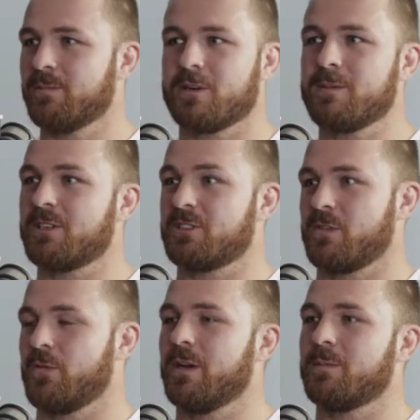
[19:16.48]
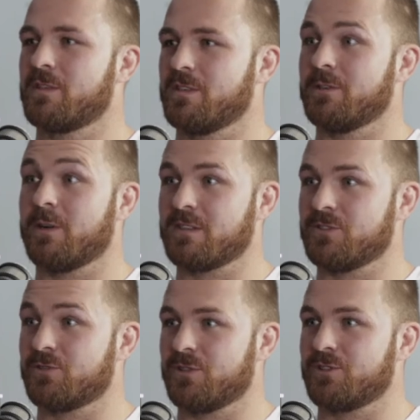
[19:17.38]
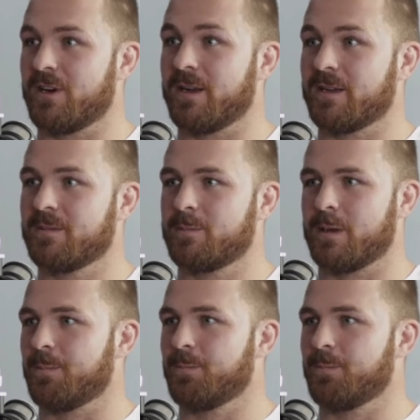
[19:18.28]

pretty much just for him, because he always enjoyed training, but